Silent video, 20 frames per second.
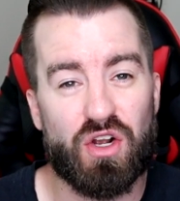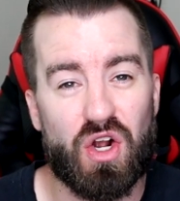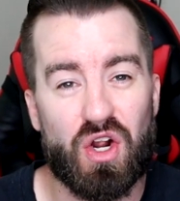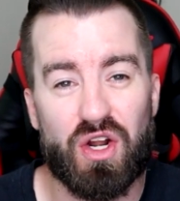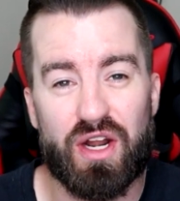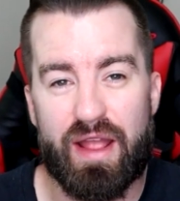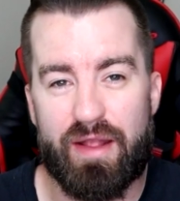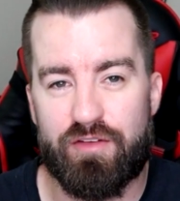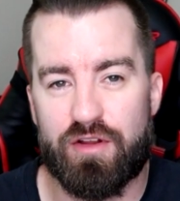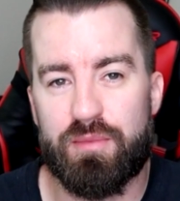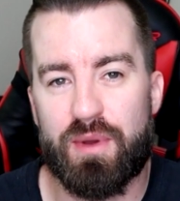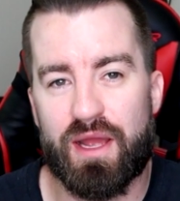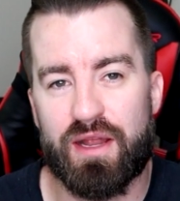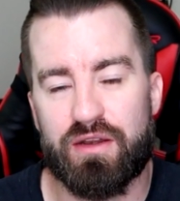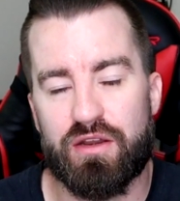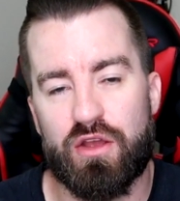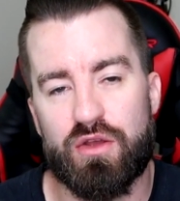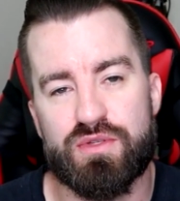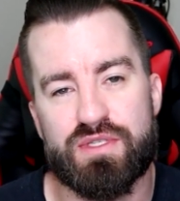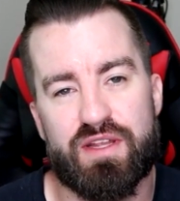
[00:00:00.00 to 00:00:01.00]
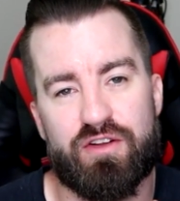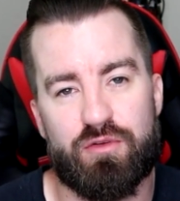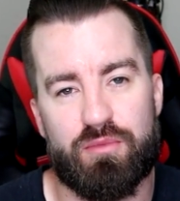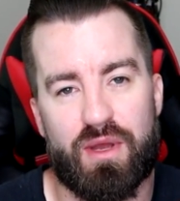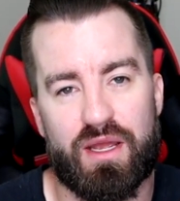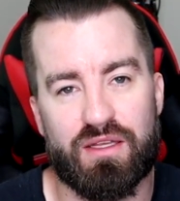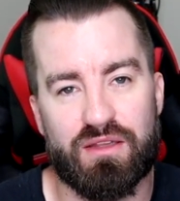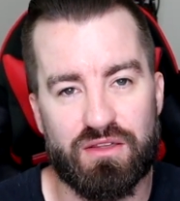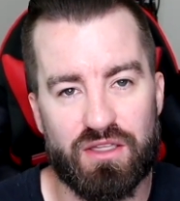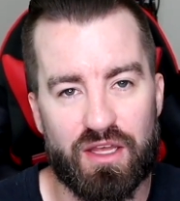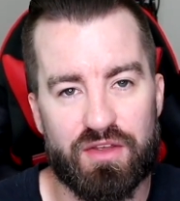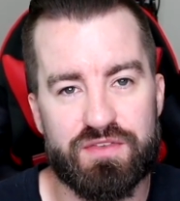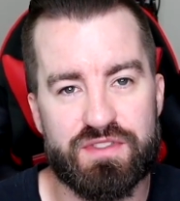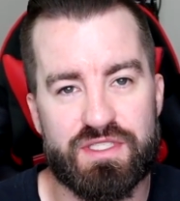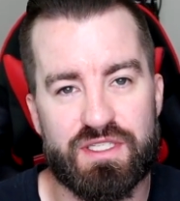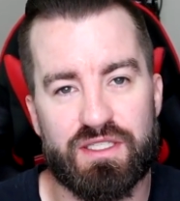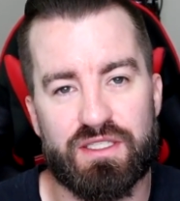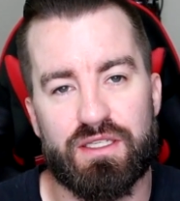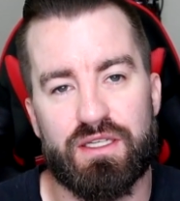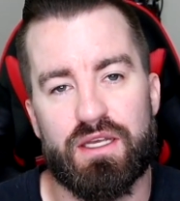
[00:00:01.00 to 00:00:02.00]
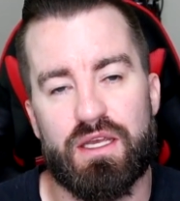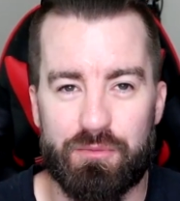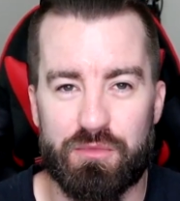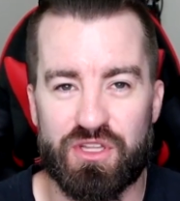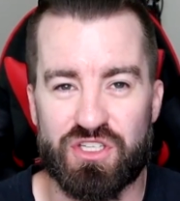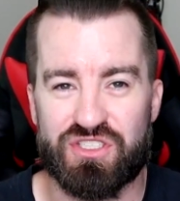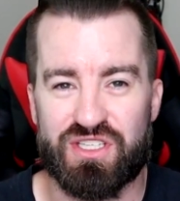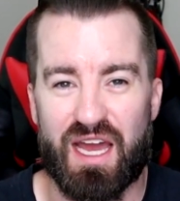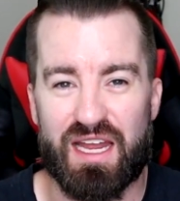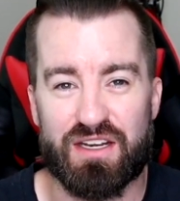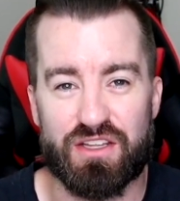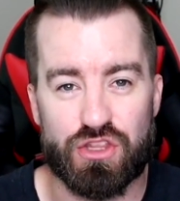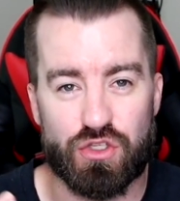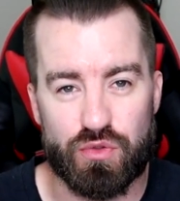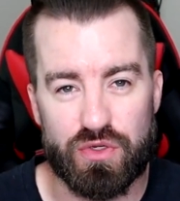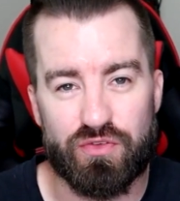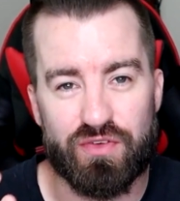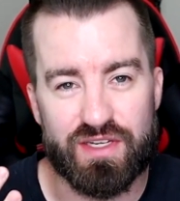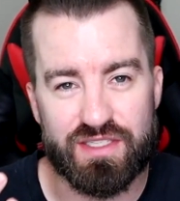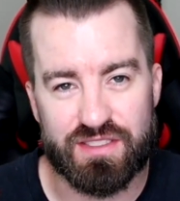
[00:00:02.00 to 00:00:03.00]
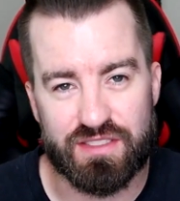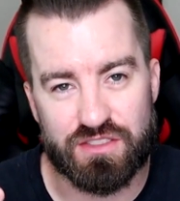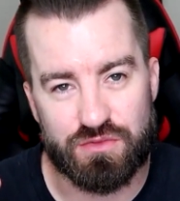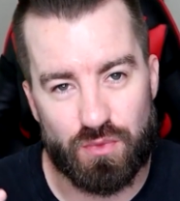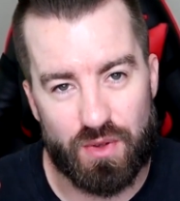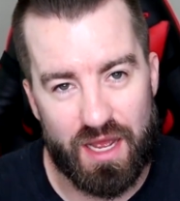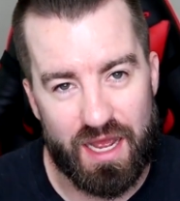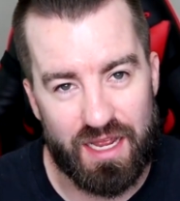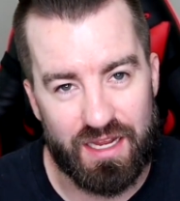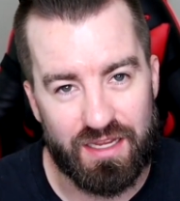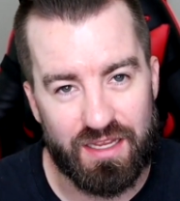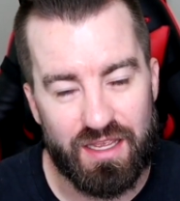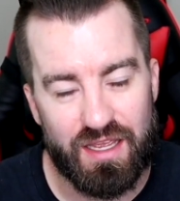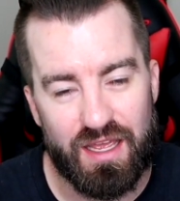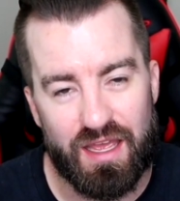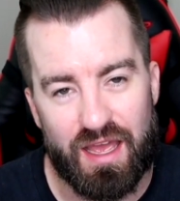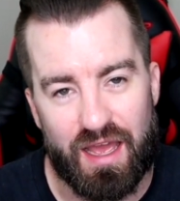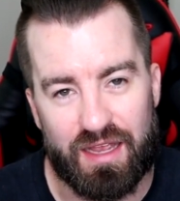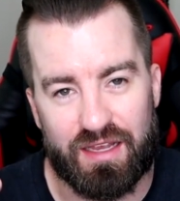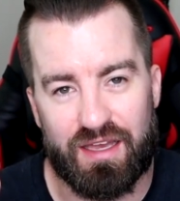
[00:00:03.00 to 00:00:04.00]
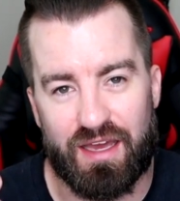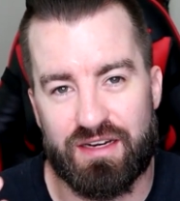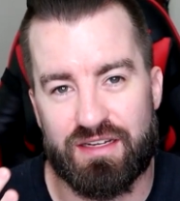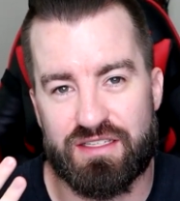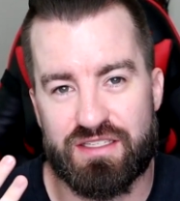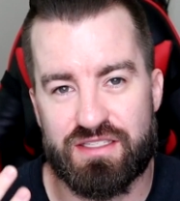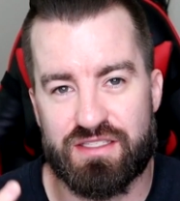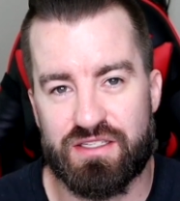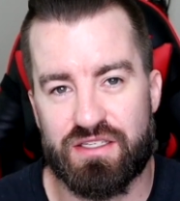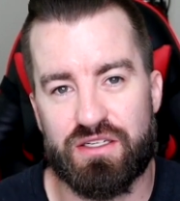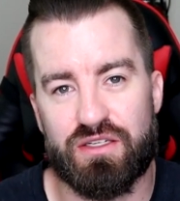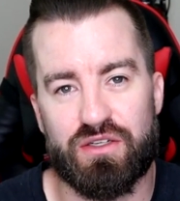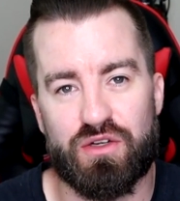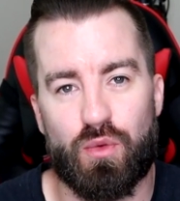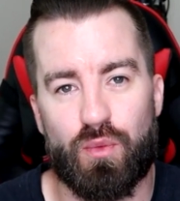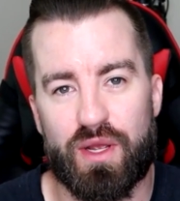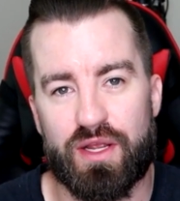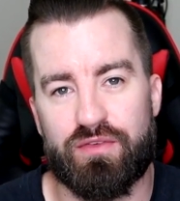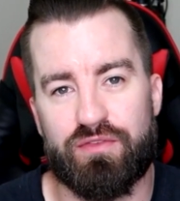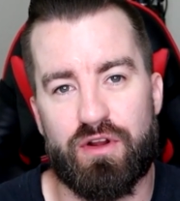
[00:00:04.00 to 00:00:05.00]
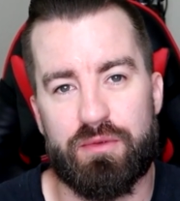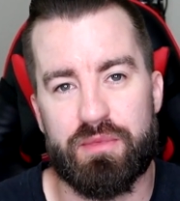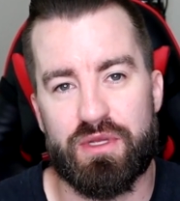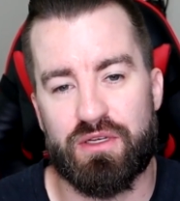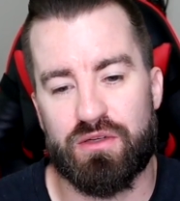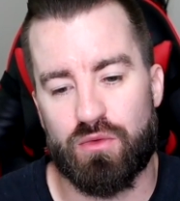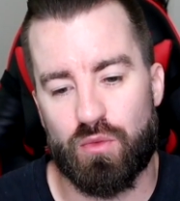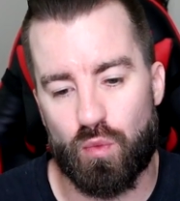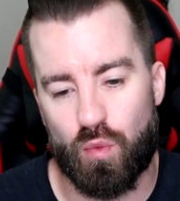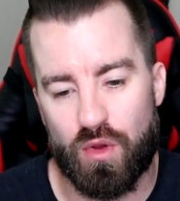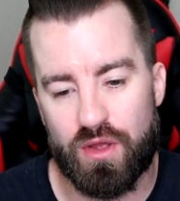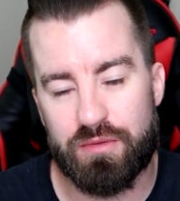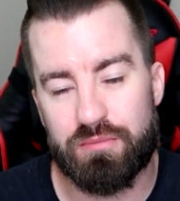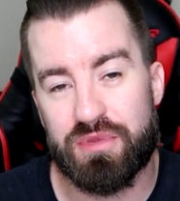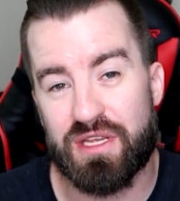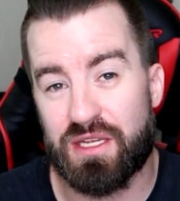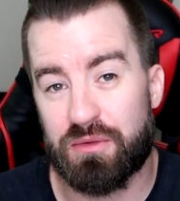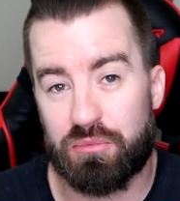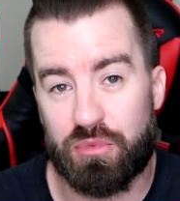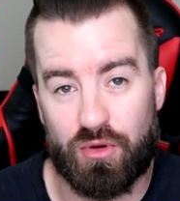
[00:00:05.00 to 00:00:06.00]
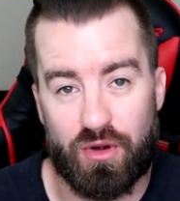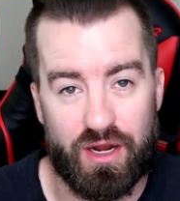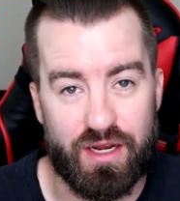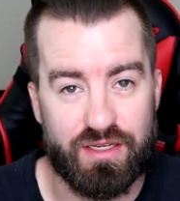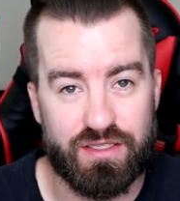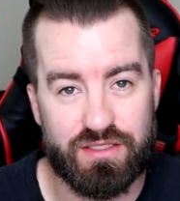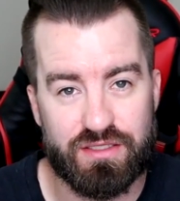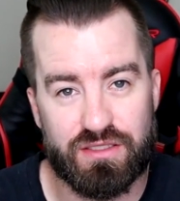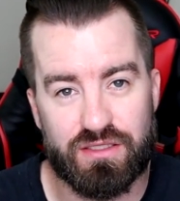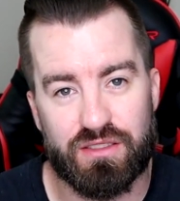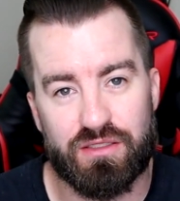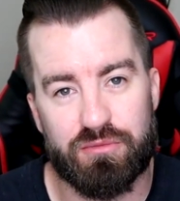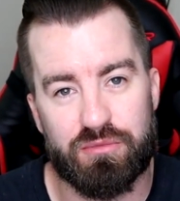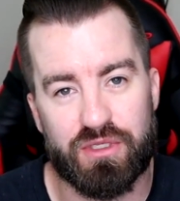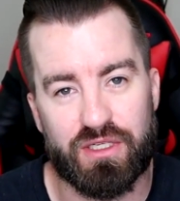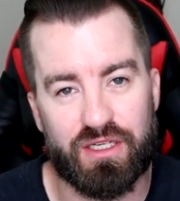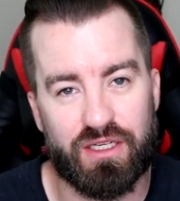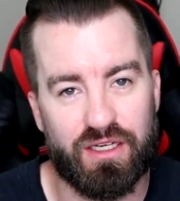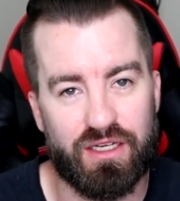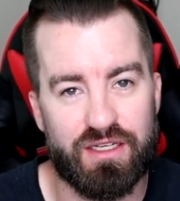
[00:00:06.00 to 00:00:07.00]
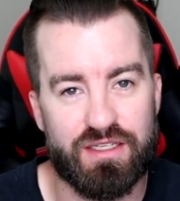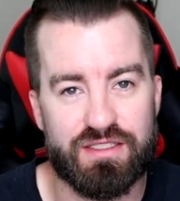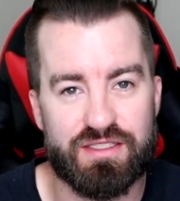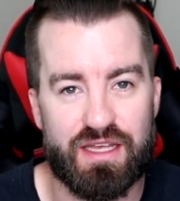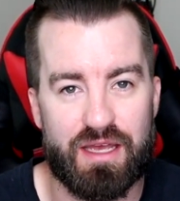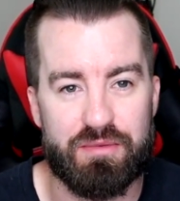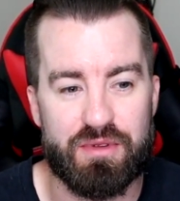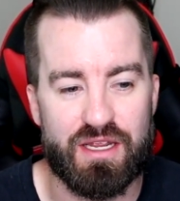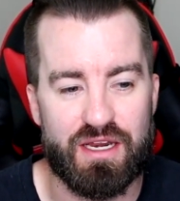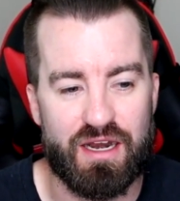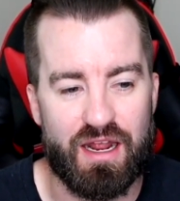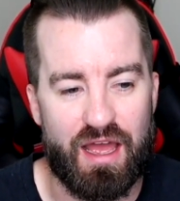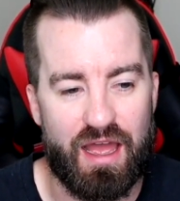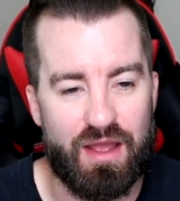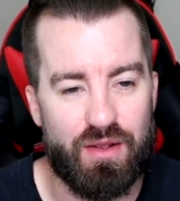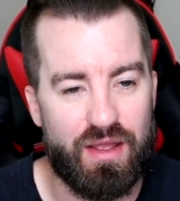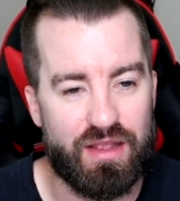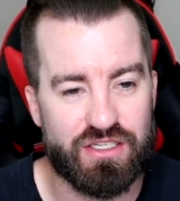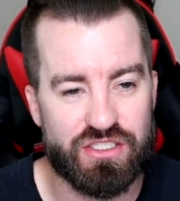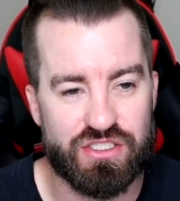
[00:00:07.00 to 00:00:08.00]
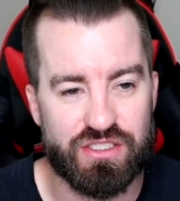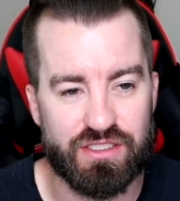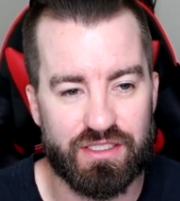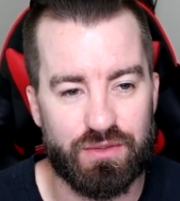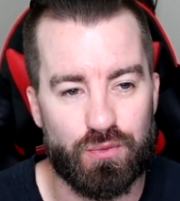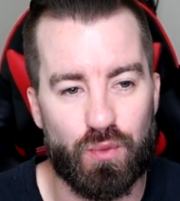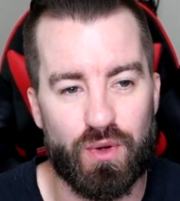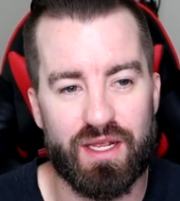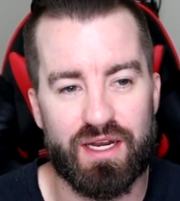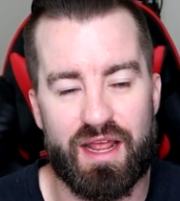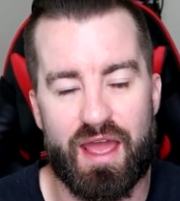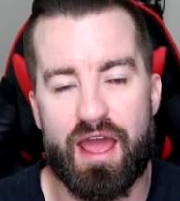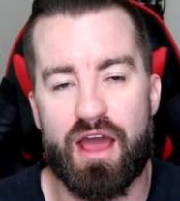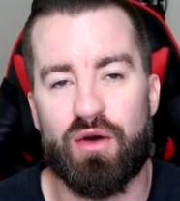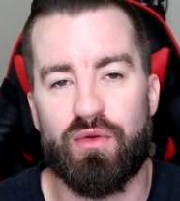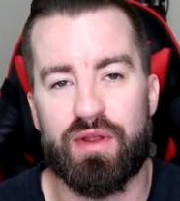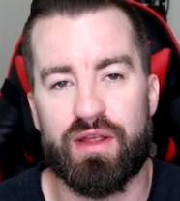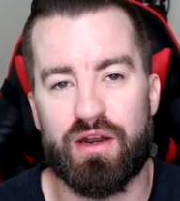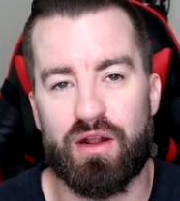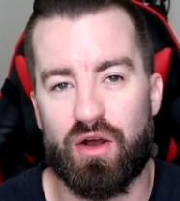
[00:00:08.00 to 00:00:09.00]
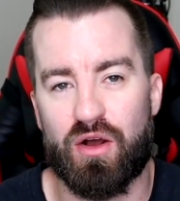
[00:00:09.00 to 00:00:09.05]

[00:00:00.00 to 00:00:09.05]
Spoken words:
car. Everybody knows it. Everybody loves it. But there's kind of three reasons why I kind of steered away from it. One being price, because I mean, I actually went out and